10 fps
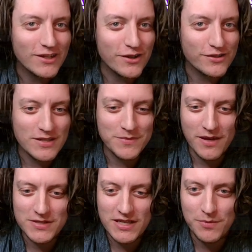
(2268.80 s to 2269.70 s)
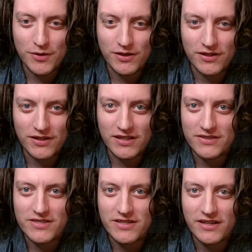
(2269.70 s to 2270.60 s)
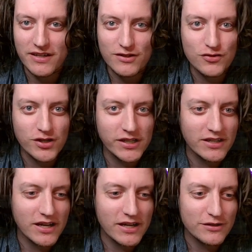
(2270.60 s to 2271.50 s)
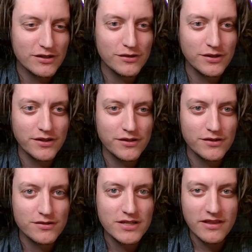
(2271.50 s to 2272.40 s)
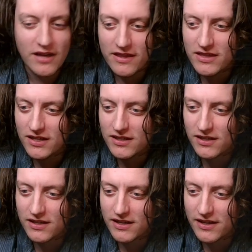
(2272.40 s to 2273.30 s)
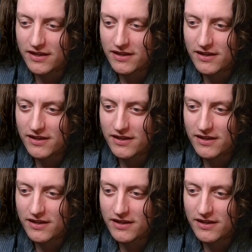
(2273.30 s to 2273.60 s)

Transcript: sometimes the opponent is drying hotter than you on those. I think yeah,